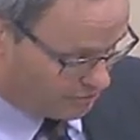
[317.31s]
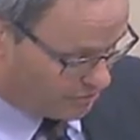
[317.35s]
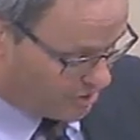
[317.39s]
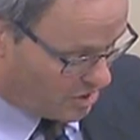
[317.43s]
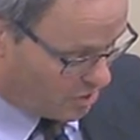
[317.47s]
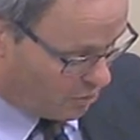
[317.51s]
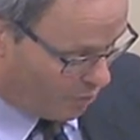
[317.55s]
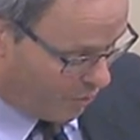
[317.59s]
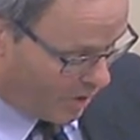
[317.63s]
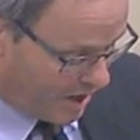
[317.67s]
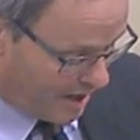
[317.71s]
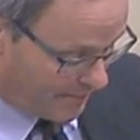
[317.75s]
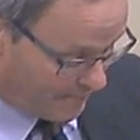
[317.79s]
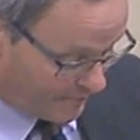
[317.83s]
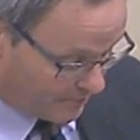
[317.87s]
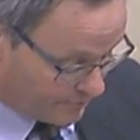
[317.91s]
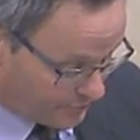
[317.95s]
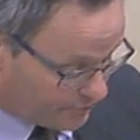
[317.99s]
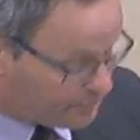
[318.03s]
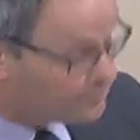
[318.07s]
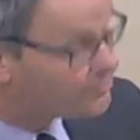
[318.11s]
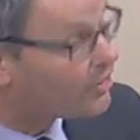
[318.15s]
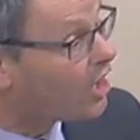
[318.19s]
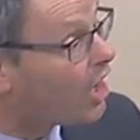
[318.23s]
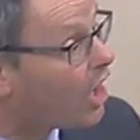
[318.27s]

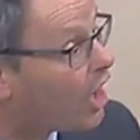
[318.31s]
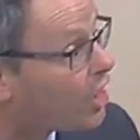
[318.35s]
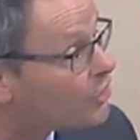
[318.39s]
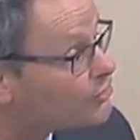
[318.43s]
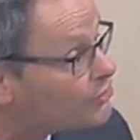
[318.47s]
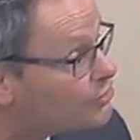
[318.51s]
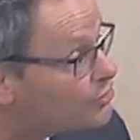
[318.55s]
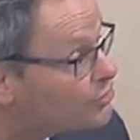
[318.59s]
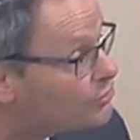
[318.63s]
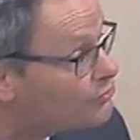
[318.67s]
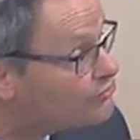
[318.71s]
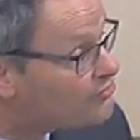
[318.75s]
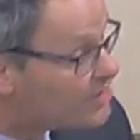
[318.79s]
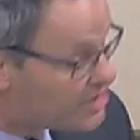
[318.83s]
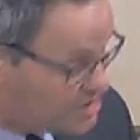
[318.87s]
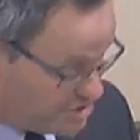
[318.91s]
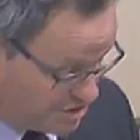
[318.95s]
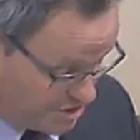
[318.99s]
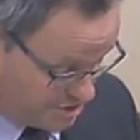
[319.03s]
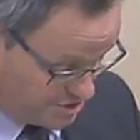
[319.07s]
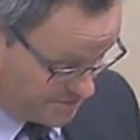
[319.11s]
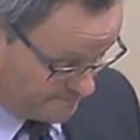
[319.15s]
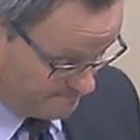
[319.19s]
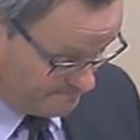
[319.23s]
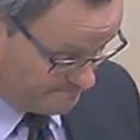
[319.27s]
requirements are too
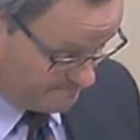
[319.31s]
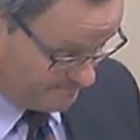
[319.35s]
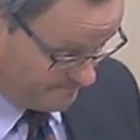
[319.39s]
rigid.